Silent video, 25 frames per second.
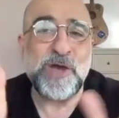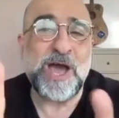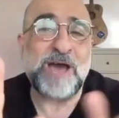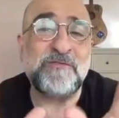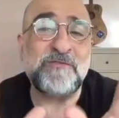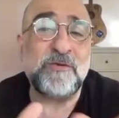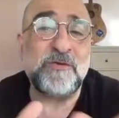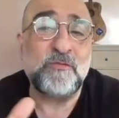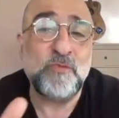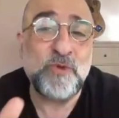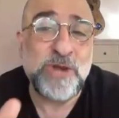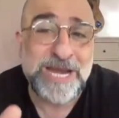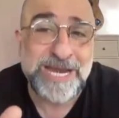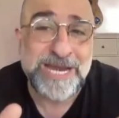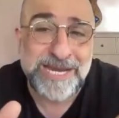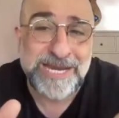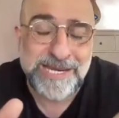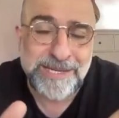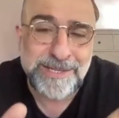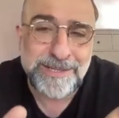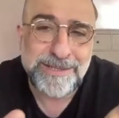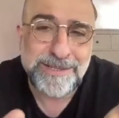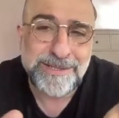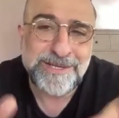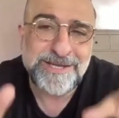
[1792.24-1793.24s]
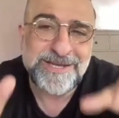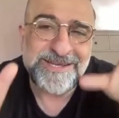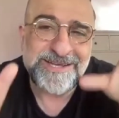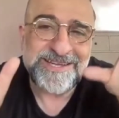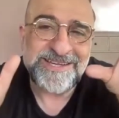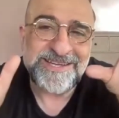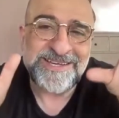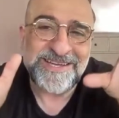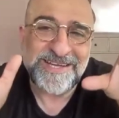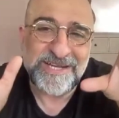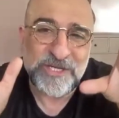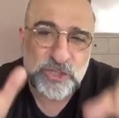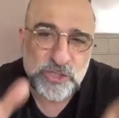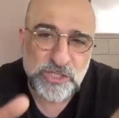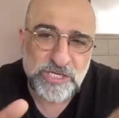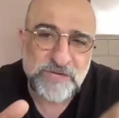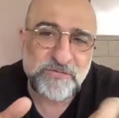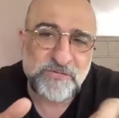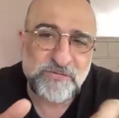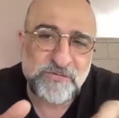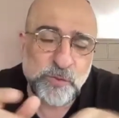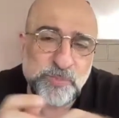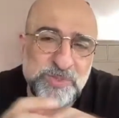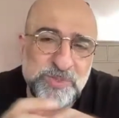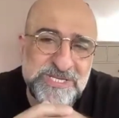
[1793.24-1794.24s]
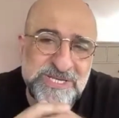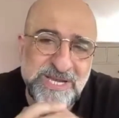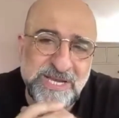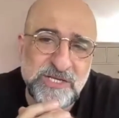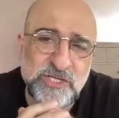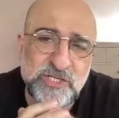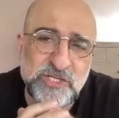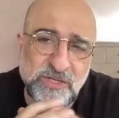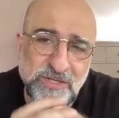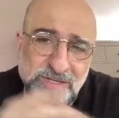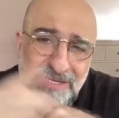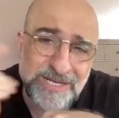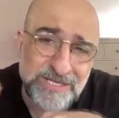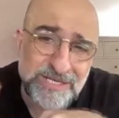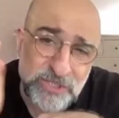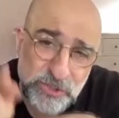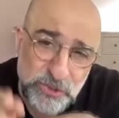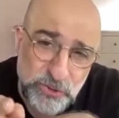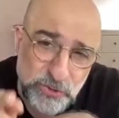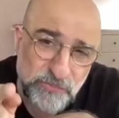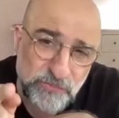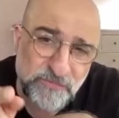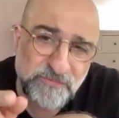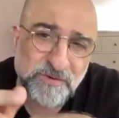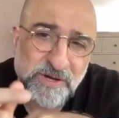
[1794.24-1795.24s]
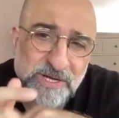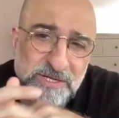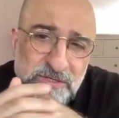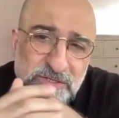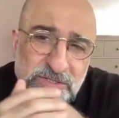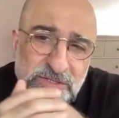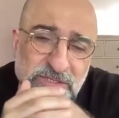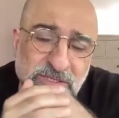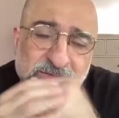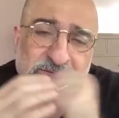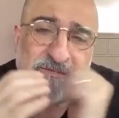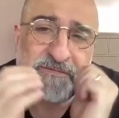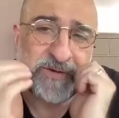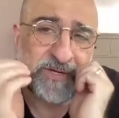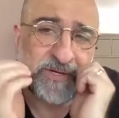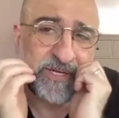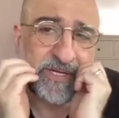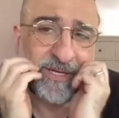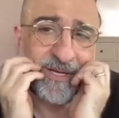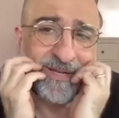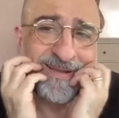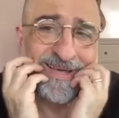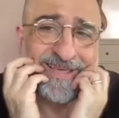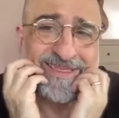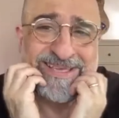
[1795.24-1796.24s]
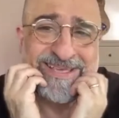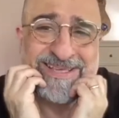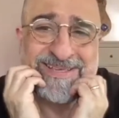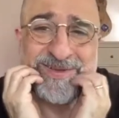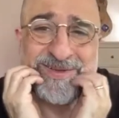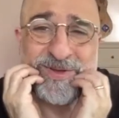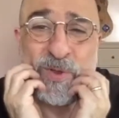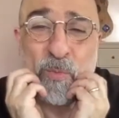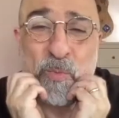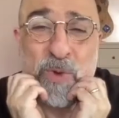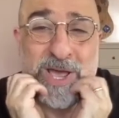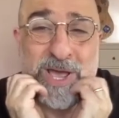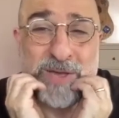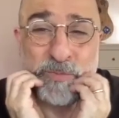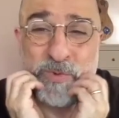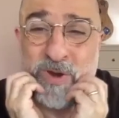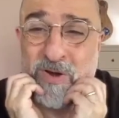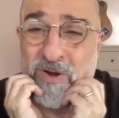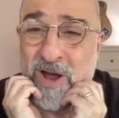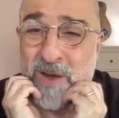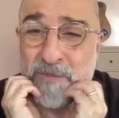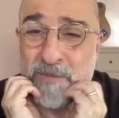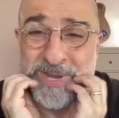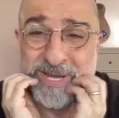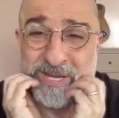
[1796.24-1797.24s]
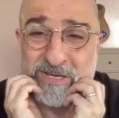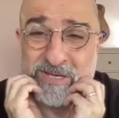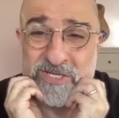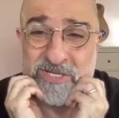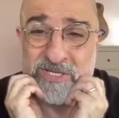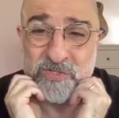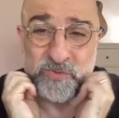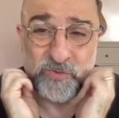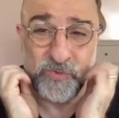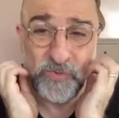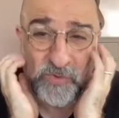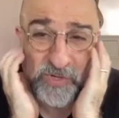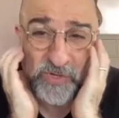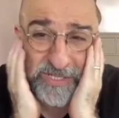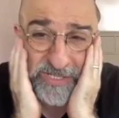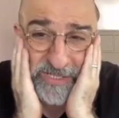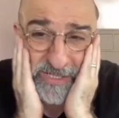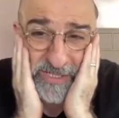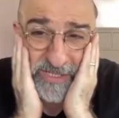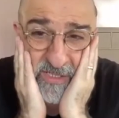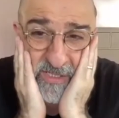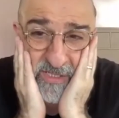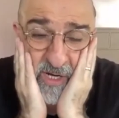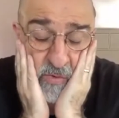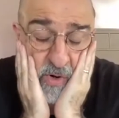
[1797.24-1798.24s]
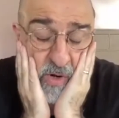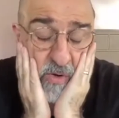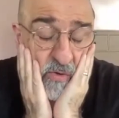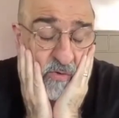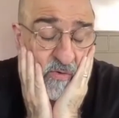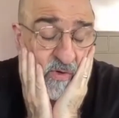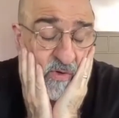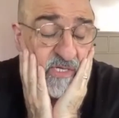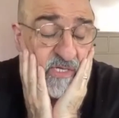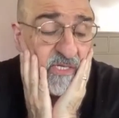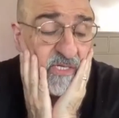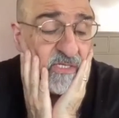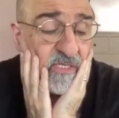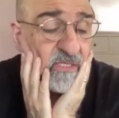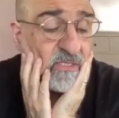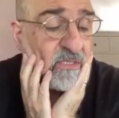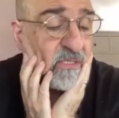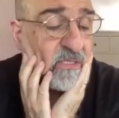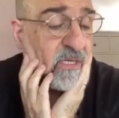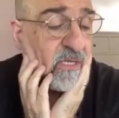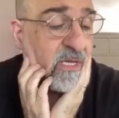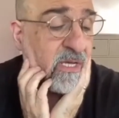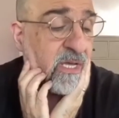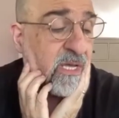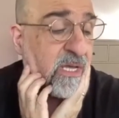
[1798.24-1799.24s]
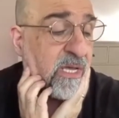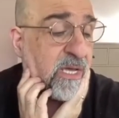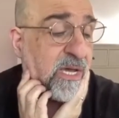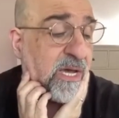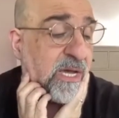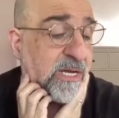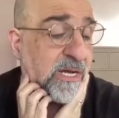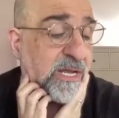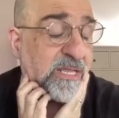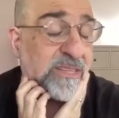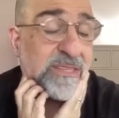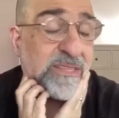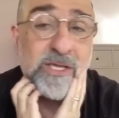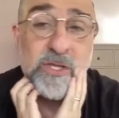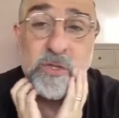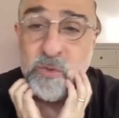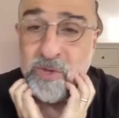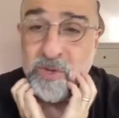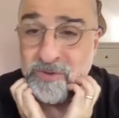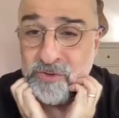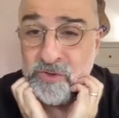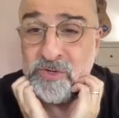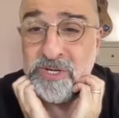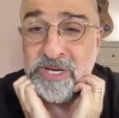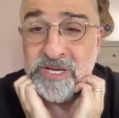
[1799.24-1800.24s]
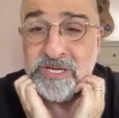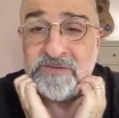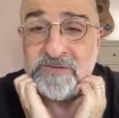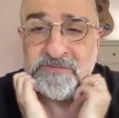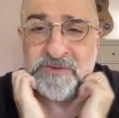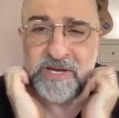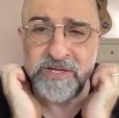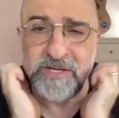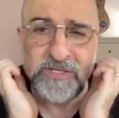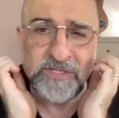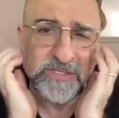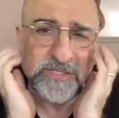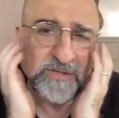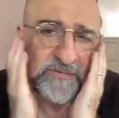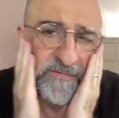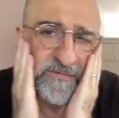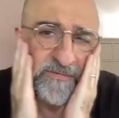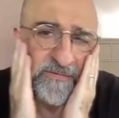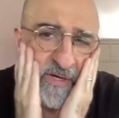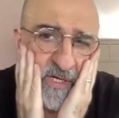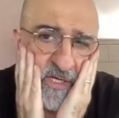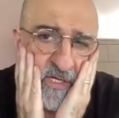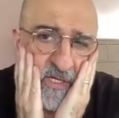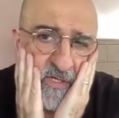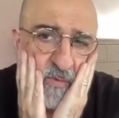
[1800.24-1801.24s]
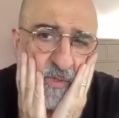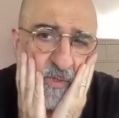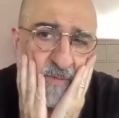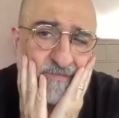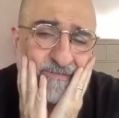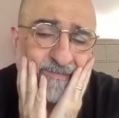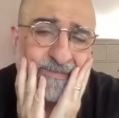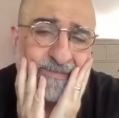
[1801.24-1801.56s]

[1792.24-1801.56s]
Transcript: haven't really achieved your potential unless you find yourself funny. And I think, and we're our biggest critics, our own critics. And I think you need to find yourself funny as well.